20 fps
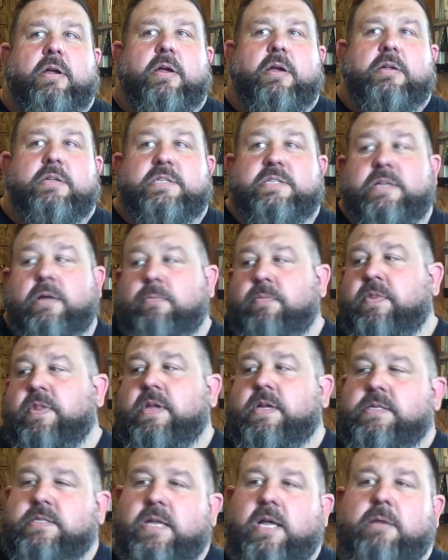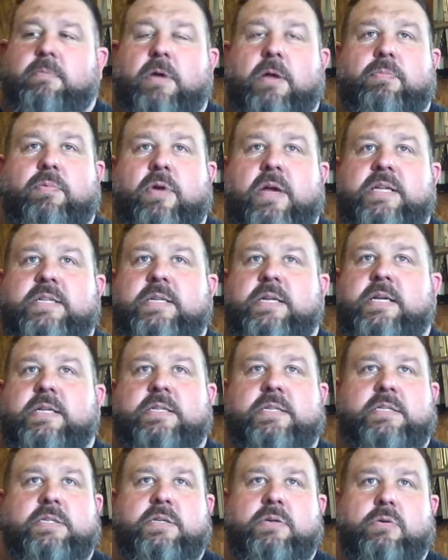Some things like my pressing
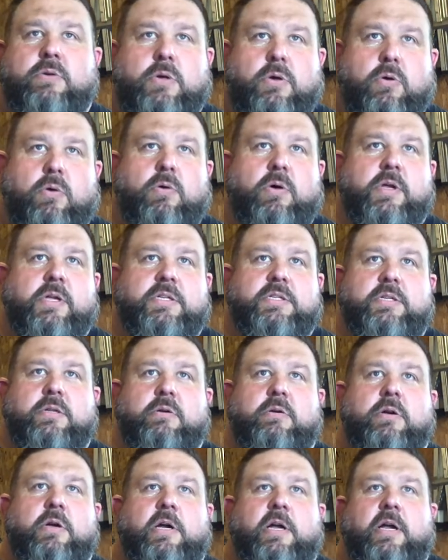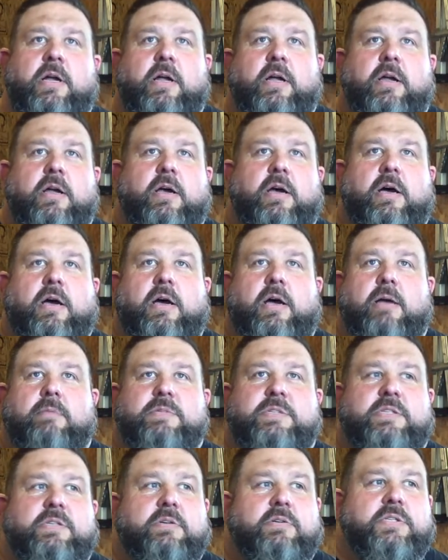is still going, so I'm
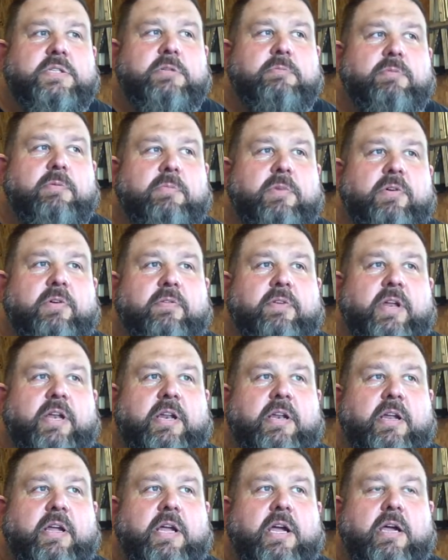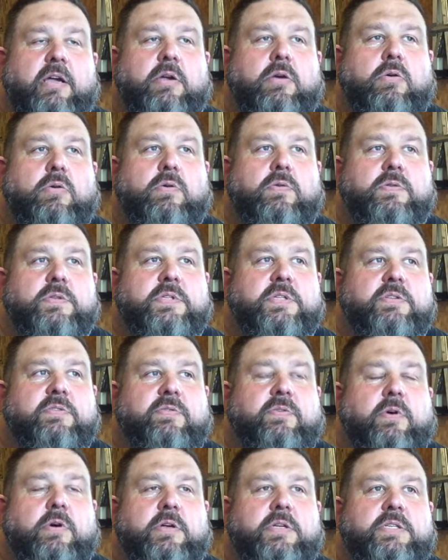still super motivated and got goals as
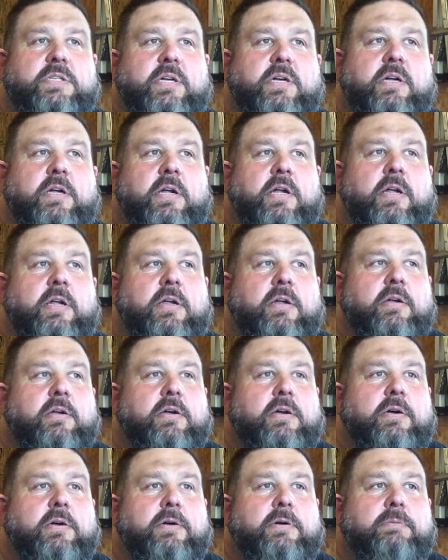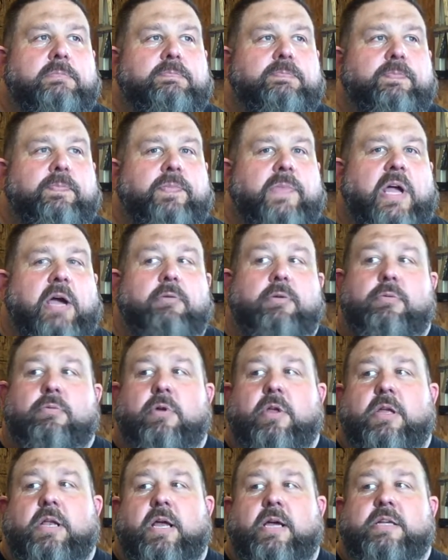far as I would
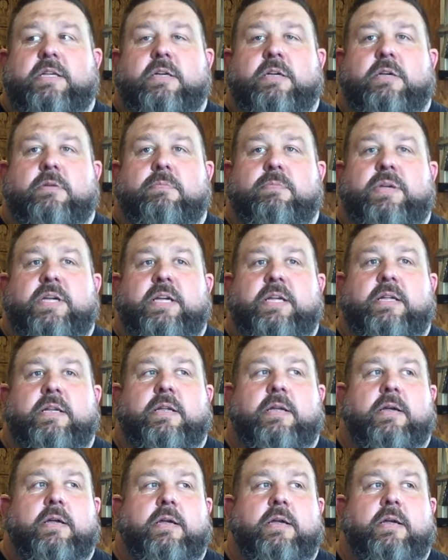really like to compete